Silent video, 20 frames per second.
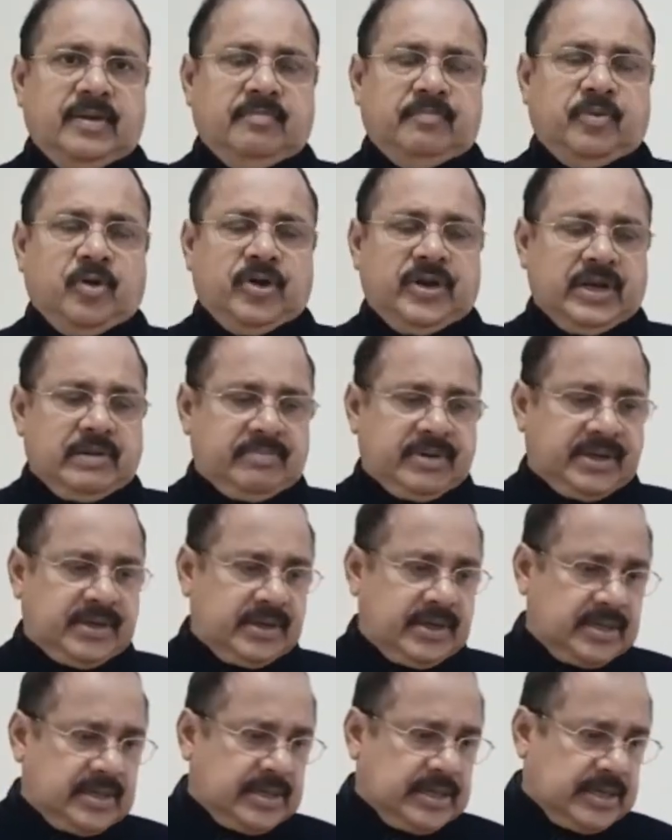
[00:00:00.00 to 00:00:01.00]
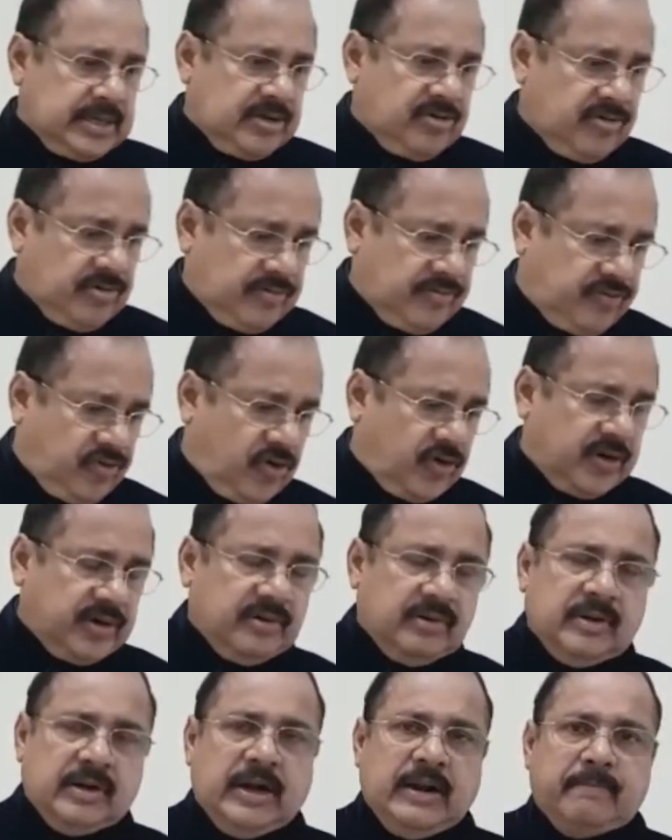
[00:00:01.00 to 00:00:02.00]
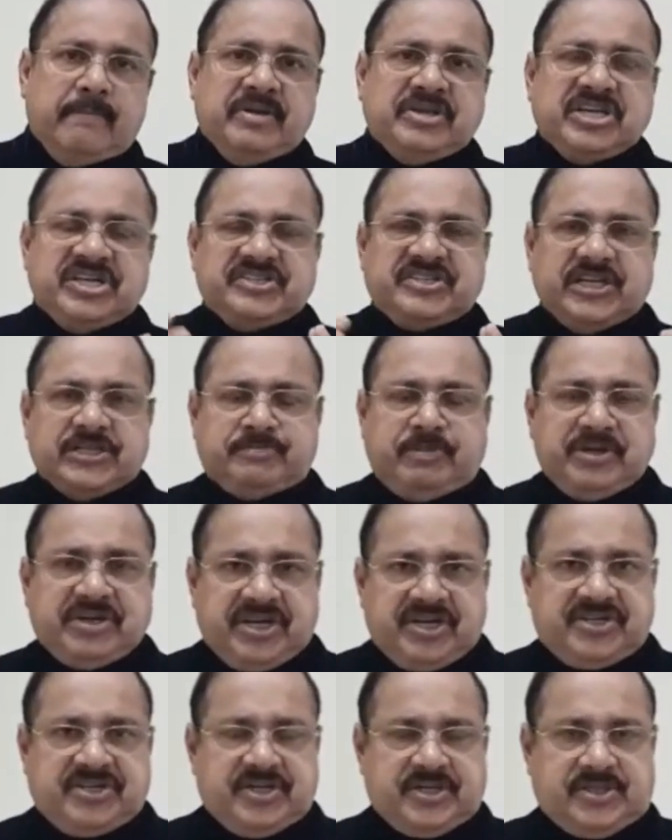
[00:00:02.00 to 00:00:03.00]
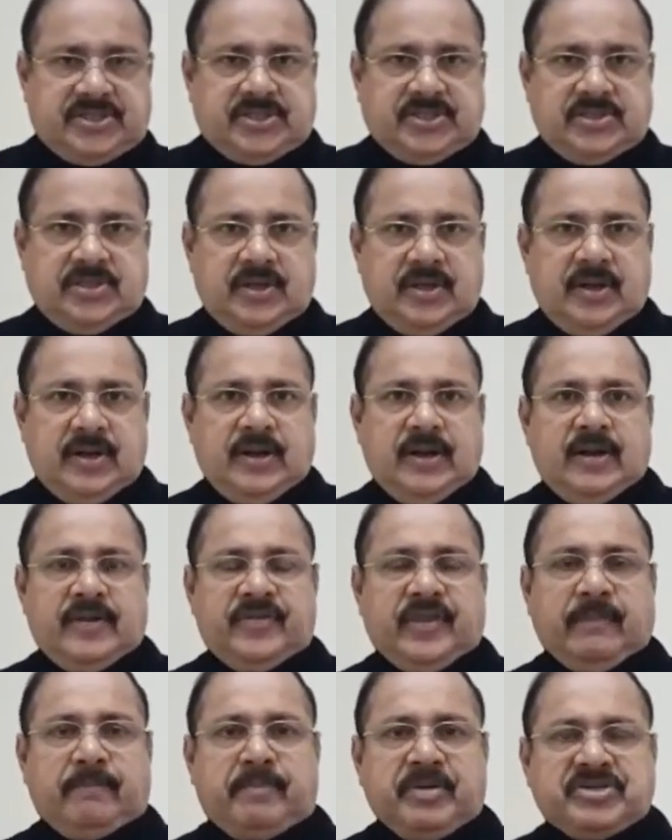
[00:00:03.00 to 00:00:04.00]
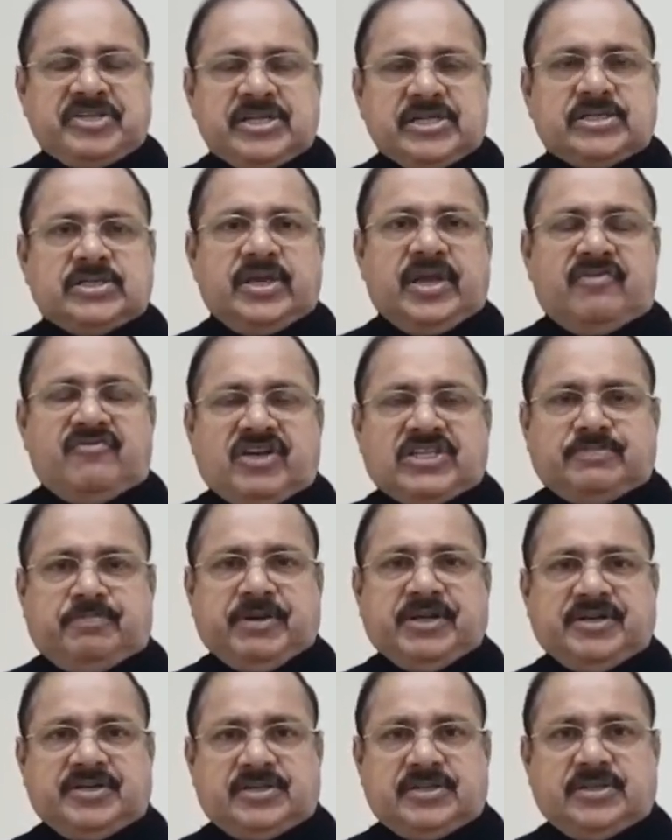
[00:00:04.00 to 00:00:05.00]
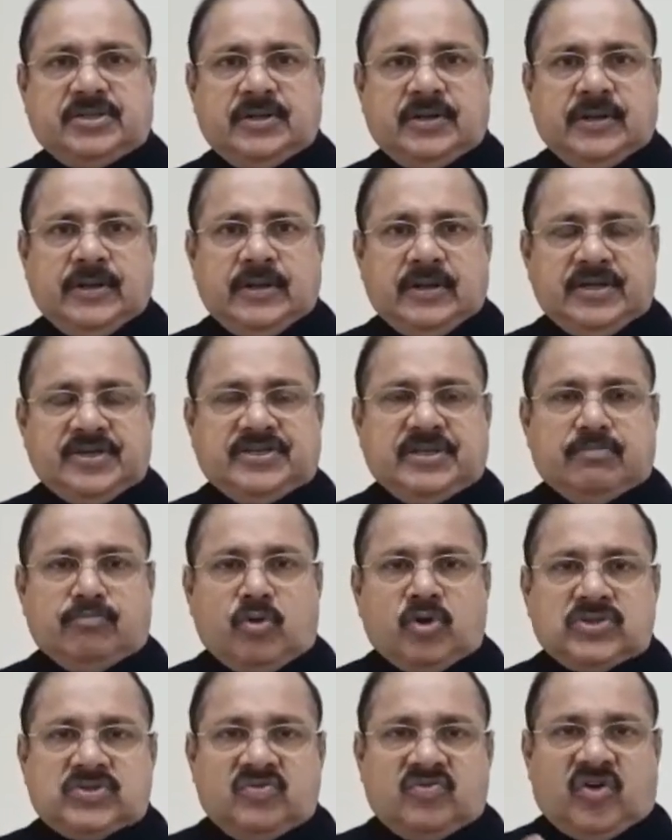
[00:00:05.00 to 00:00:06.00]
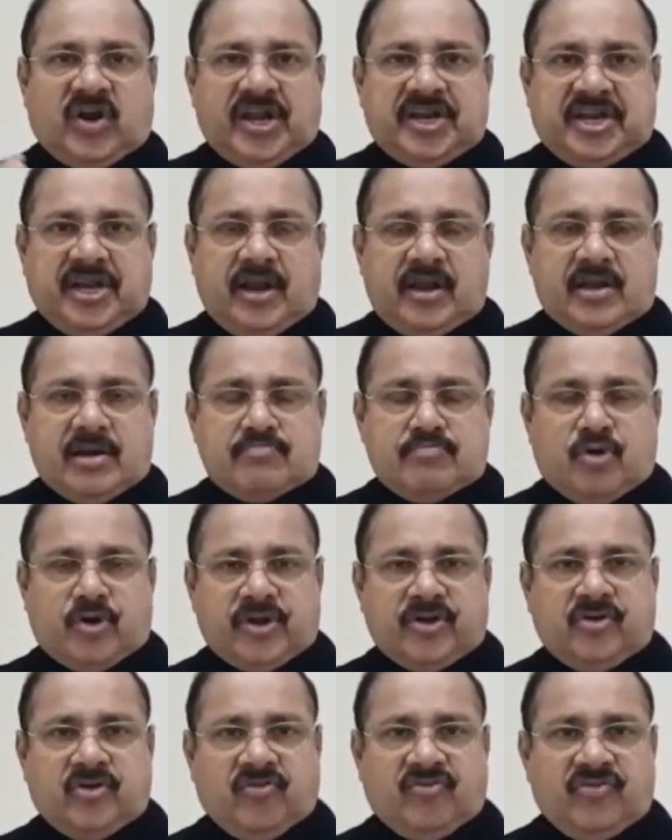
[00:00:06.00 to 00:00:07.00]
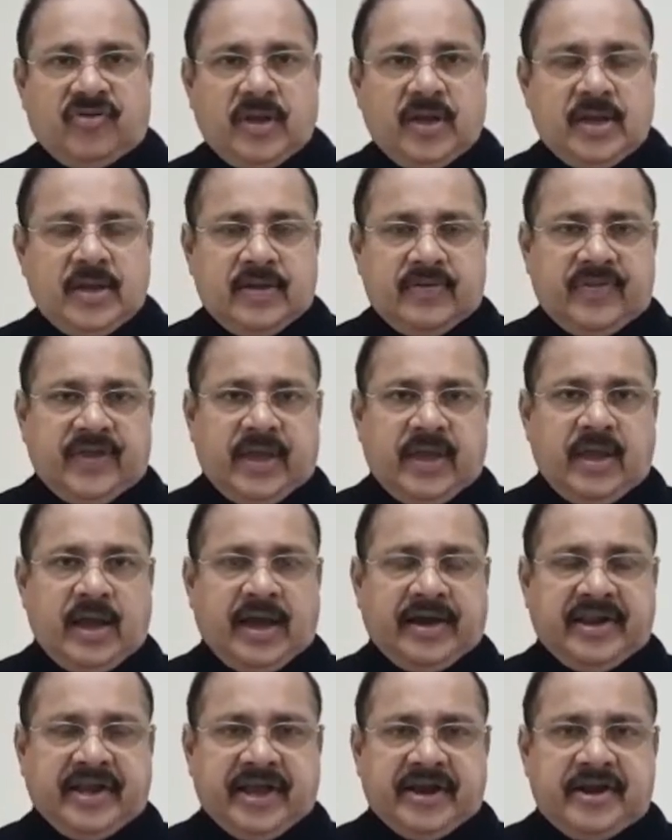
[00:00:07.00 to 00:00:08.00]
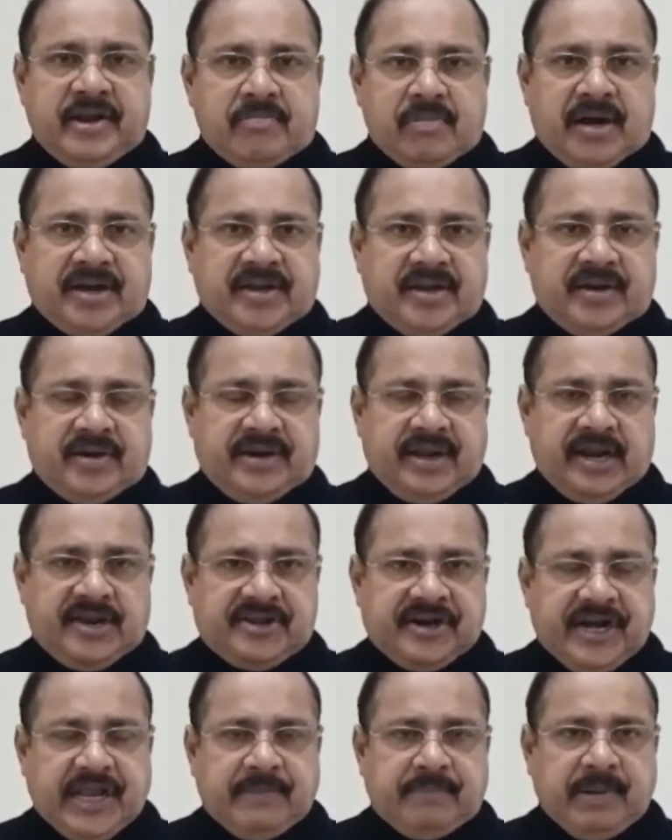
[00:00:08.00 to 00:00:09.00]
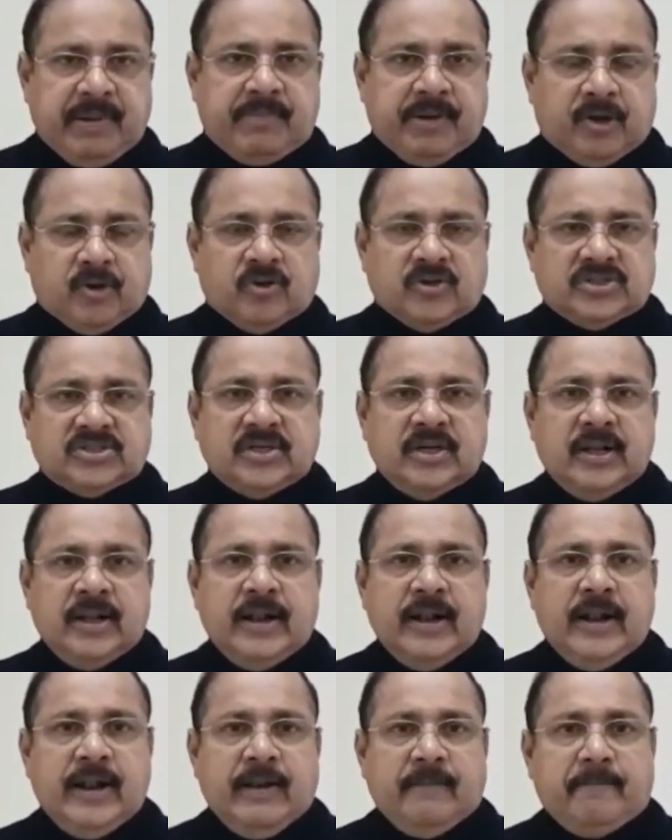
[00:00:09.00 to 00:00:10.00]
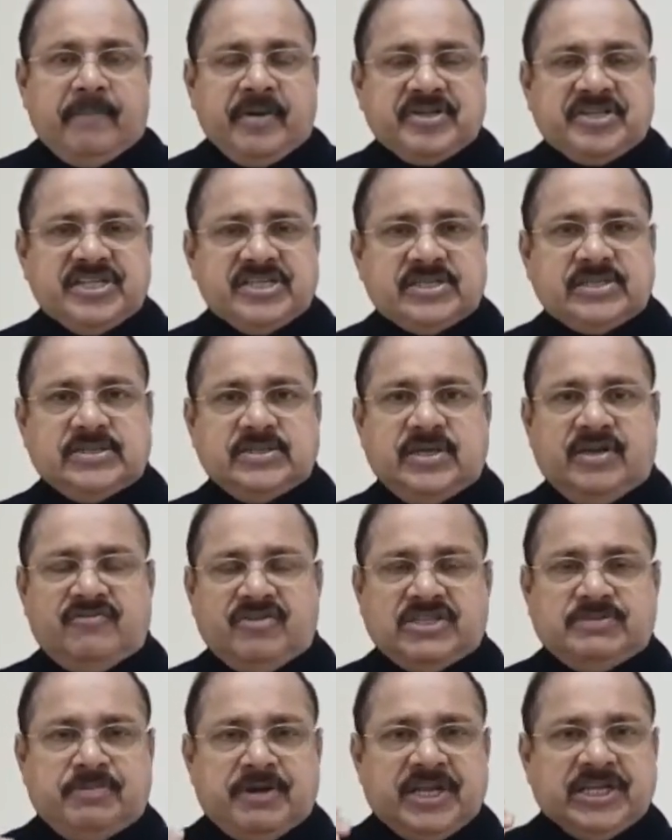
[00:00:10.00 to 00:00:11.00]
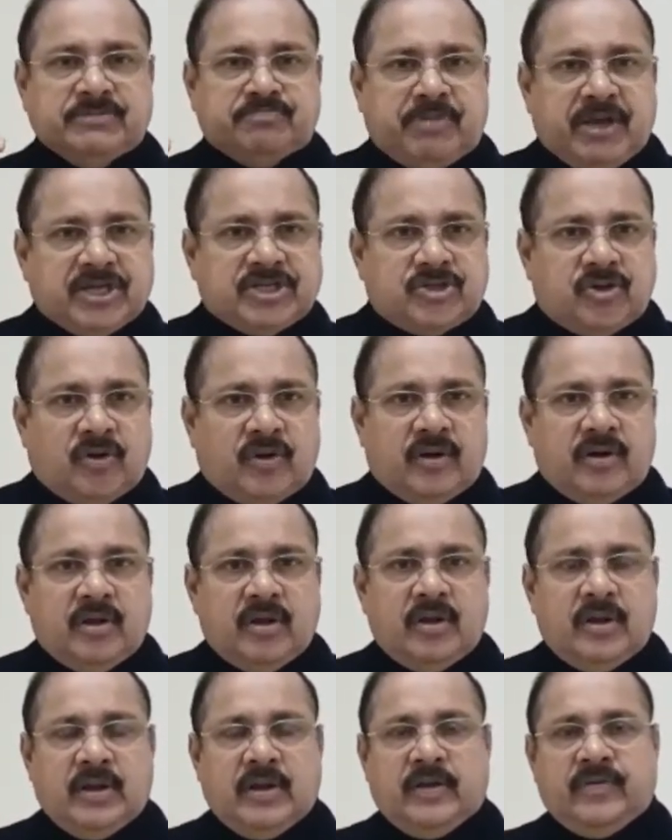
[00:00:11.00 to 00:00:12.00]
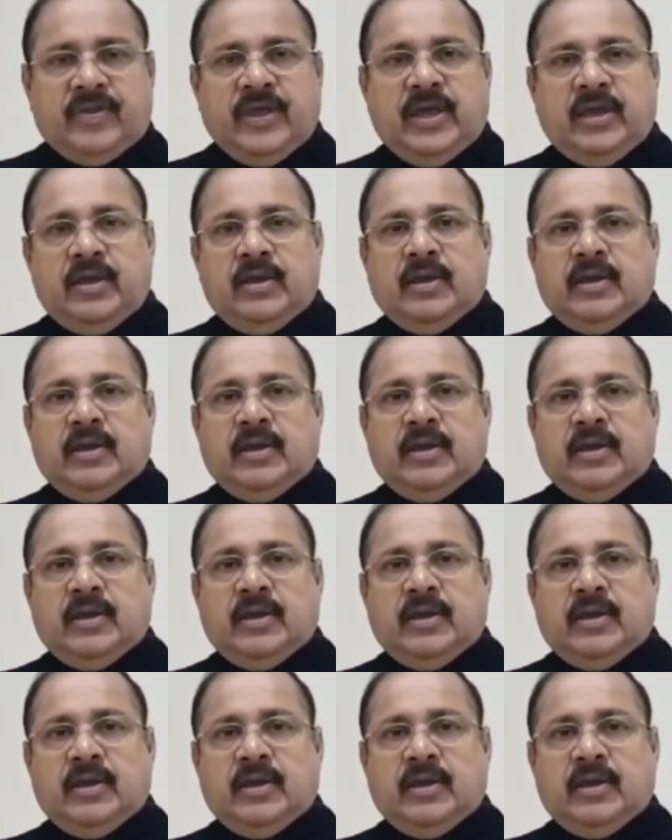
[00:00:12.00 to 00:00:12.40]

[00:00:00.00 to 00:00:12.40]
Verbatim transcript: Point number four, business expectations. The business investment is the most volatile component of the aggregate demand and real GDP because business investment is based on the